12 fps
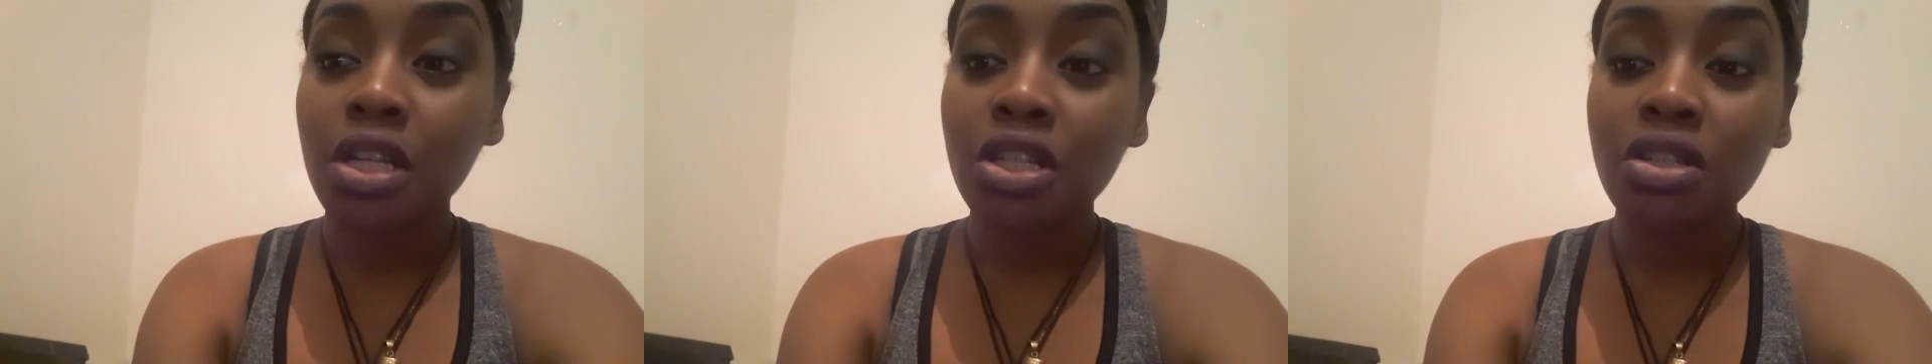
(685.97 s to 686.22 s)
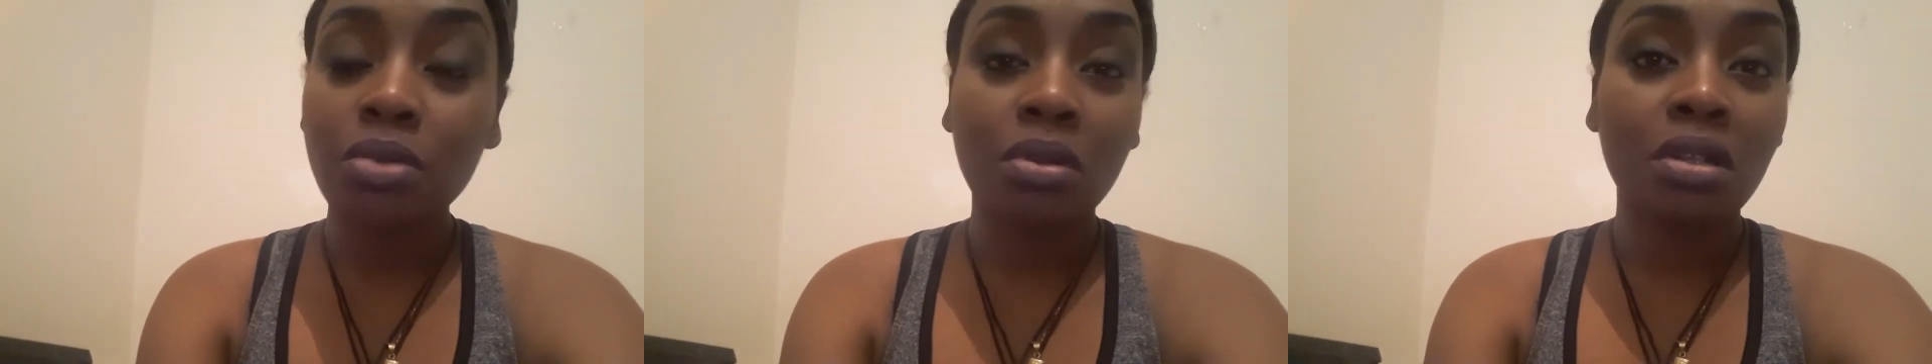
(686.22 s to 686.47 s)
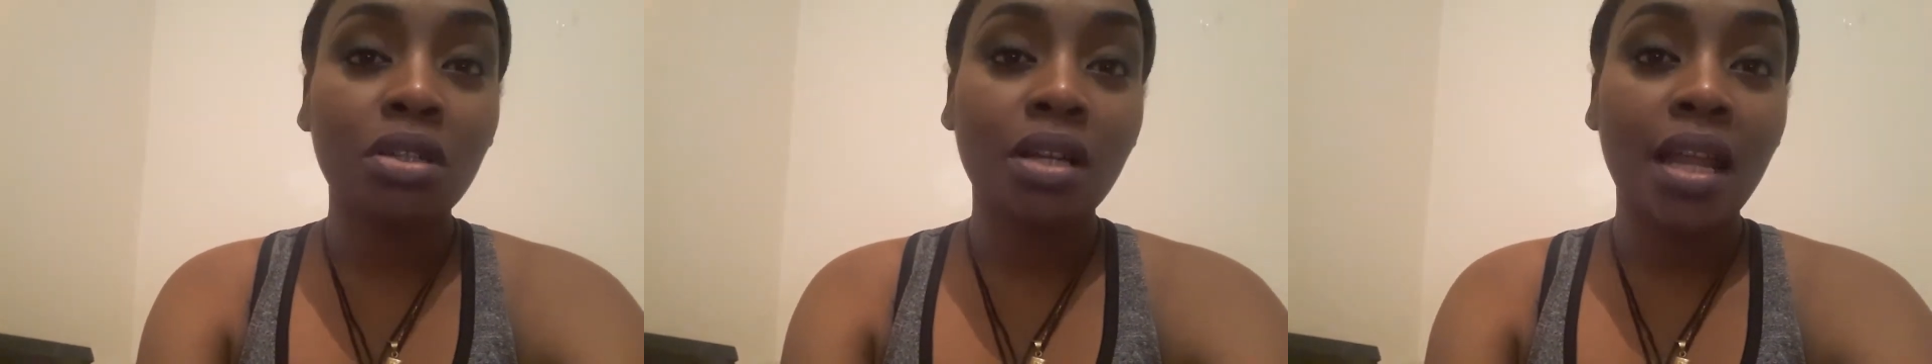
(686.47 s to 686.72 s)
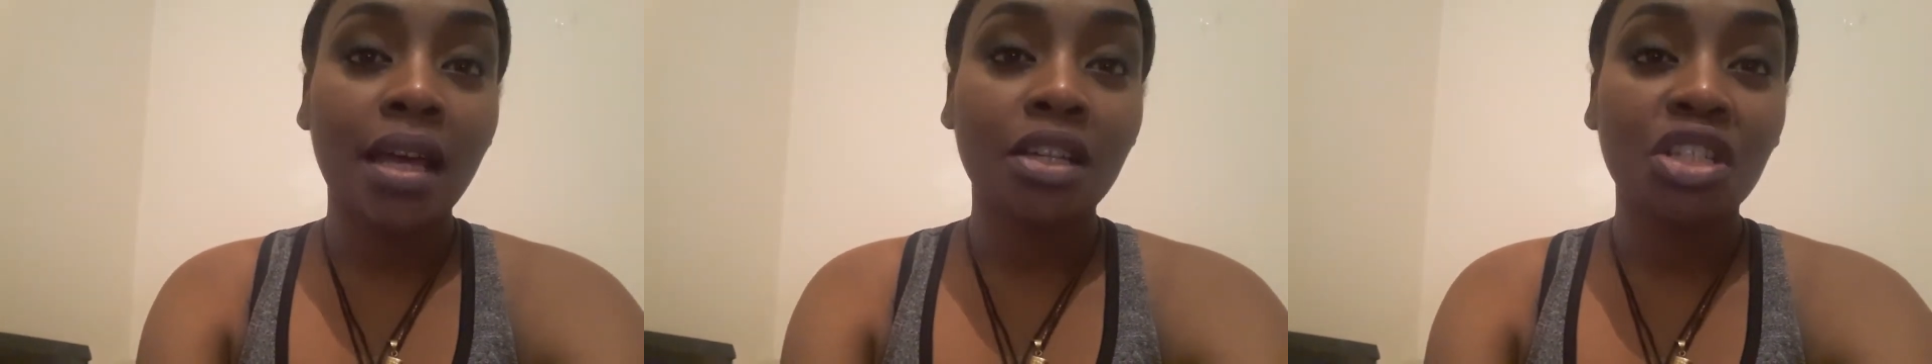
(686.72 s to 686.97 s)
you just want to
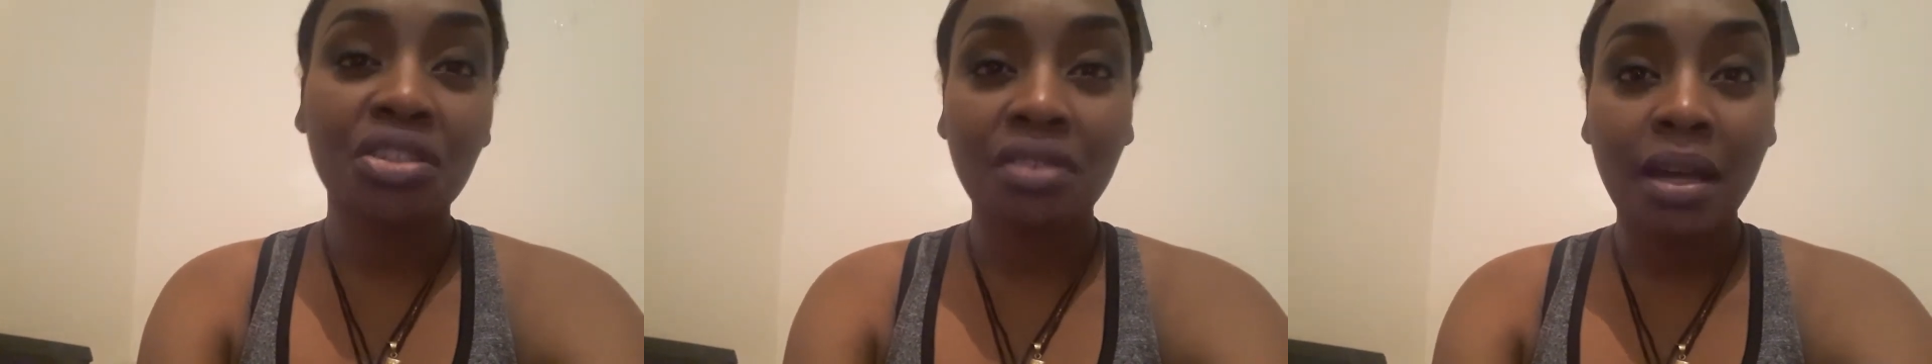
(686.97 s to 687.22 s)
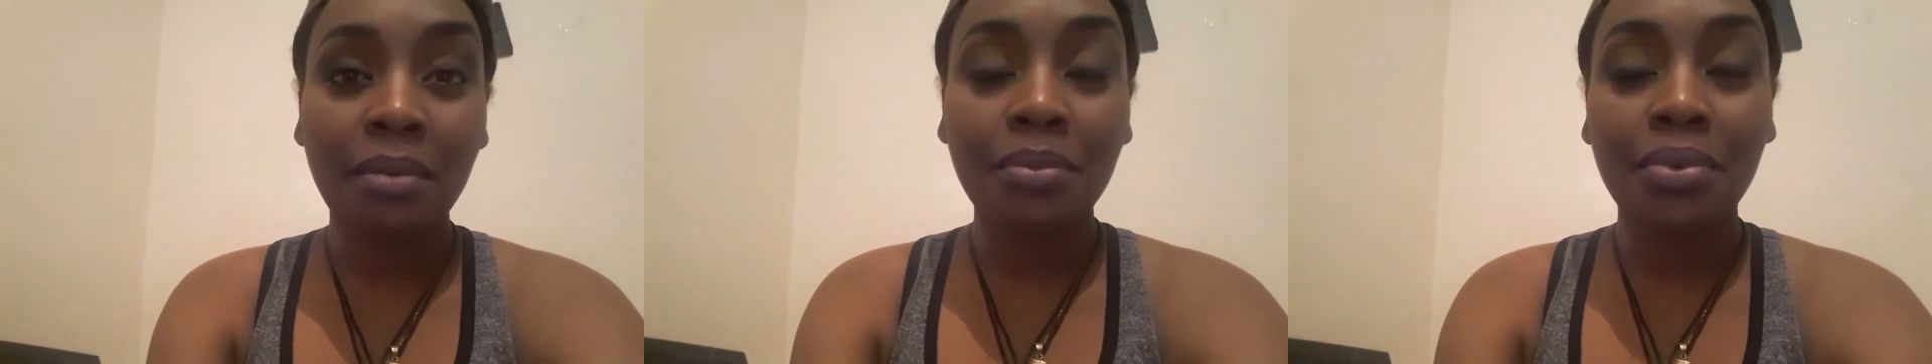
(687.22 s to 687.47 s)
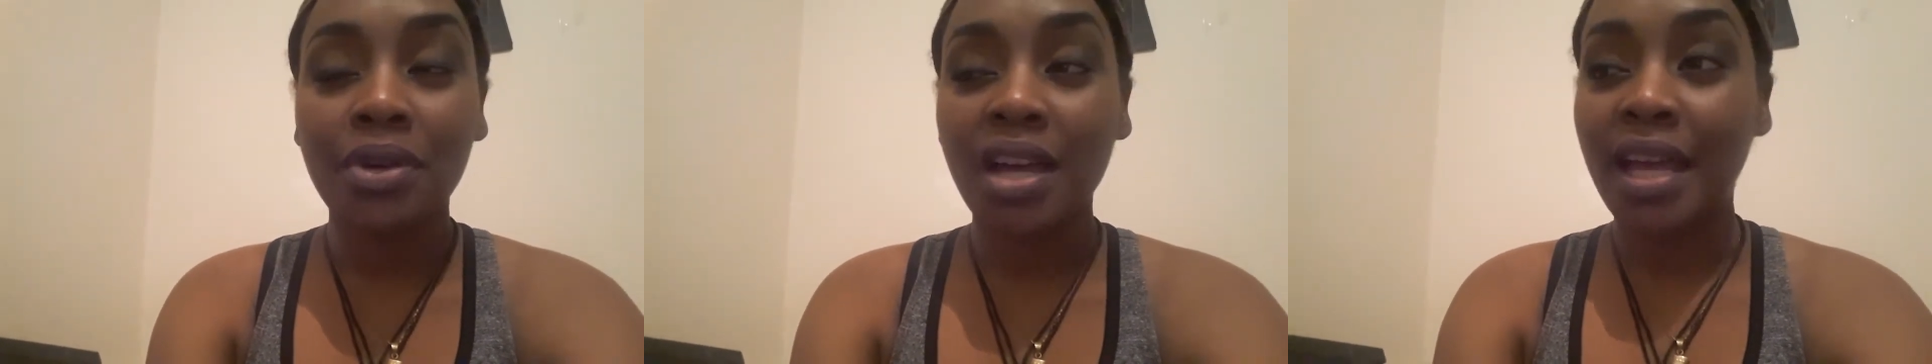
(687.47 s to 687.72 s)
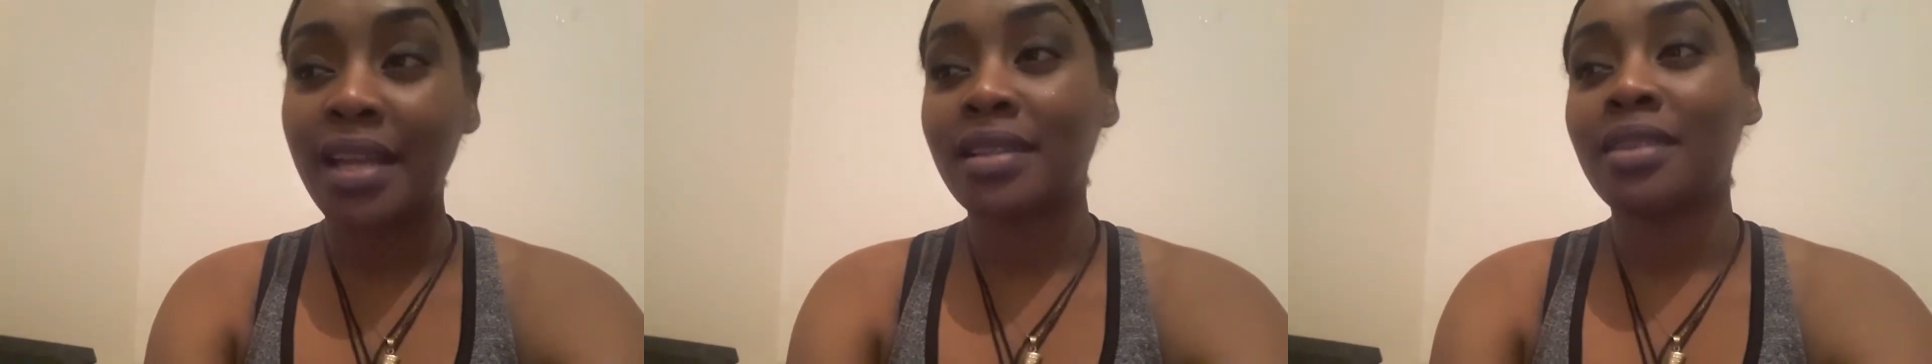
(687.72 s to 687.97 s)
look like a tramp,
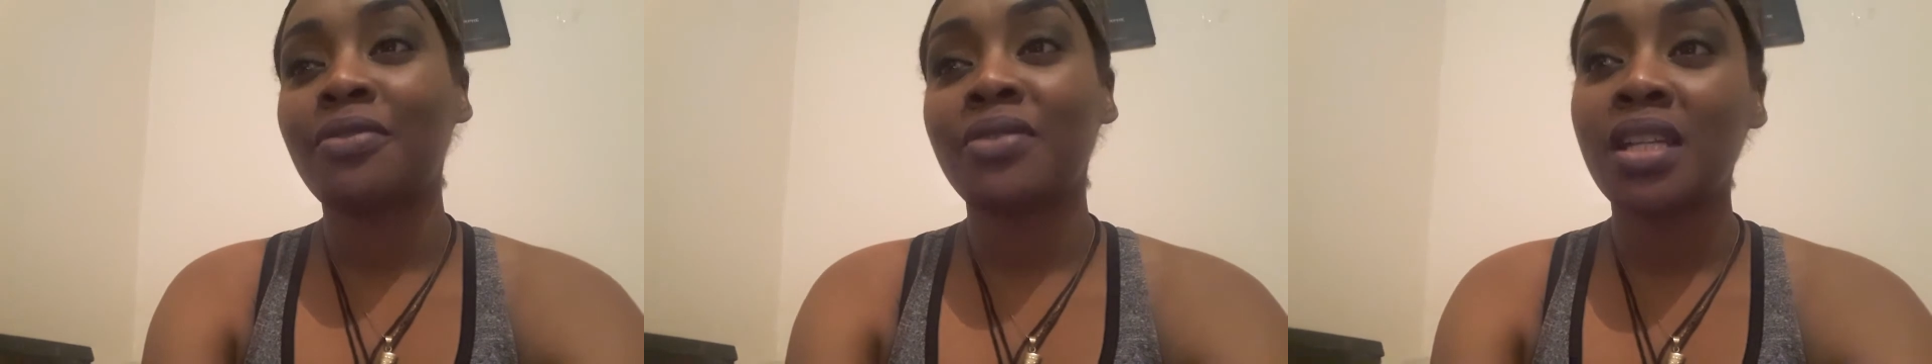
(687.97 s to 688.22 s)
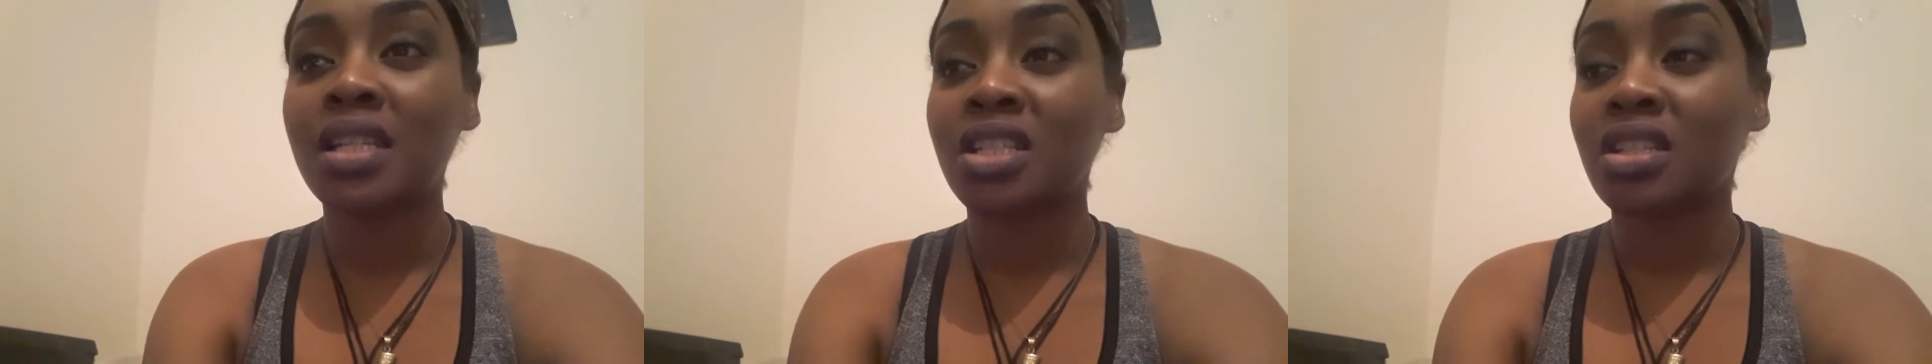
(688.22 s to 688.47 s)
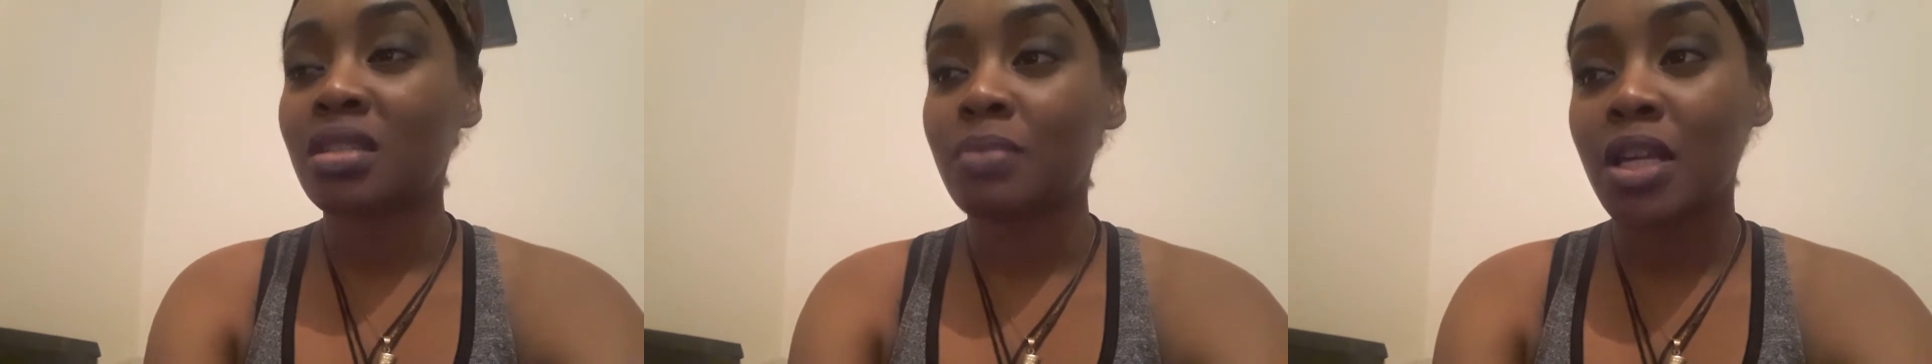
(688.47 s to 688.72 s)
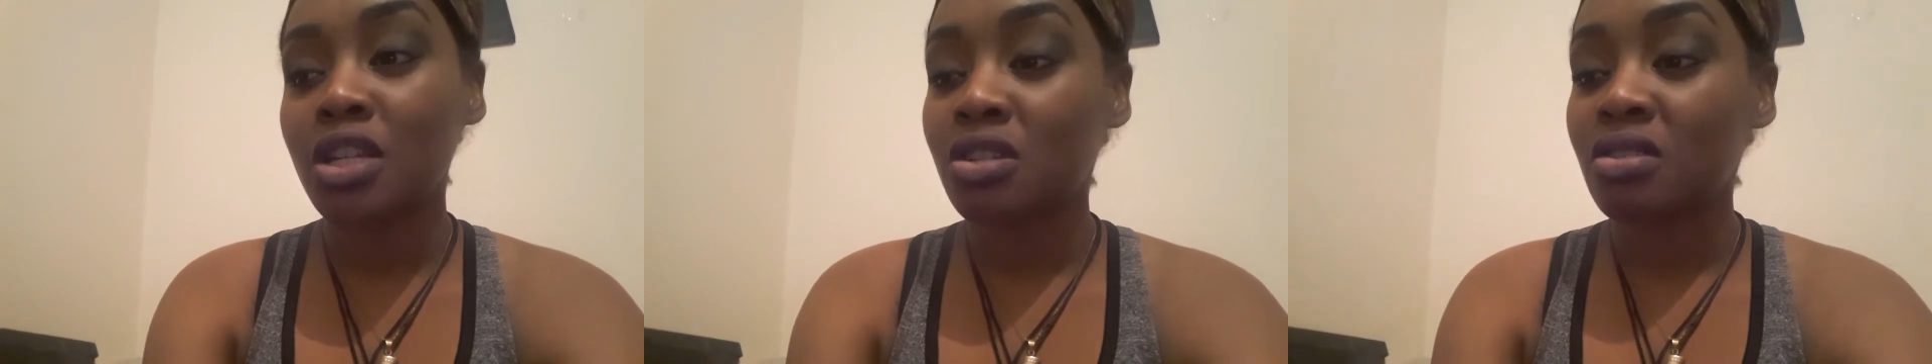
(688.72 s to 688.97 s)
and the feeling just
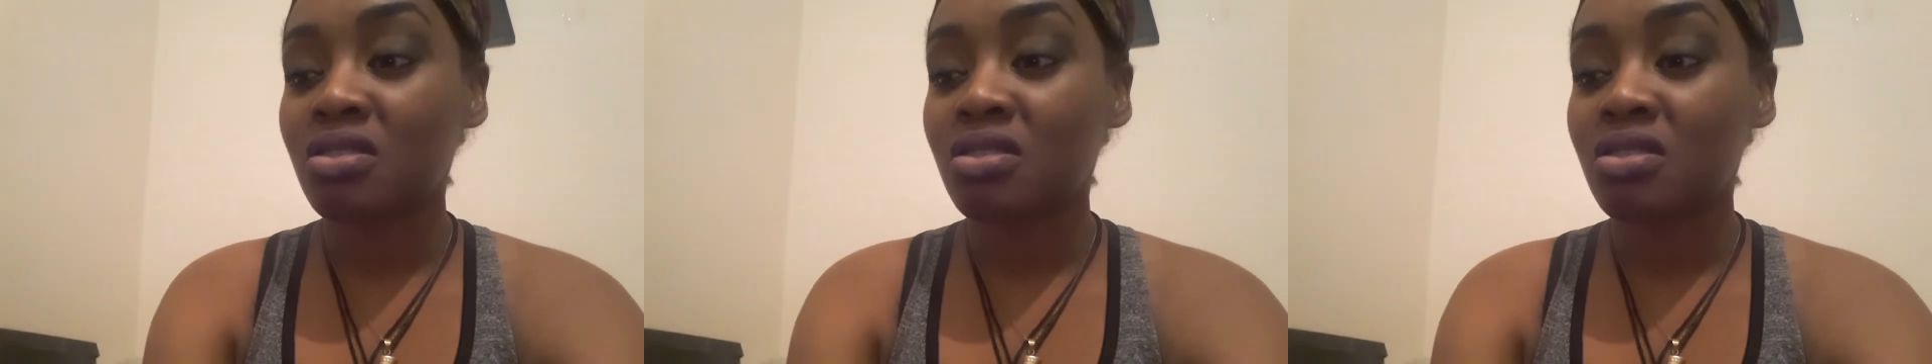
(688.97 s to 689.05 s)
makes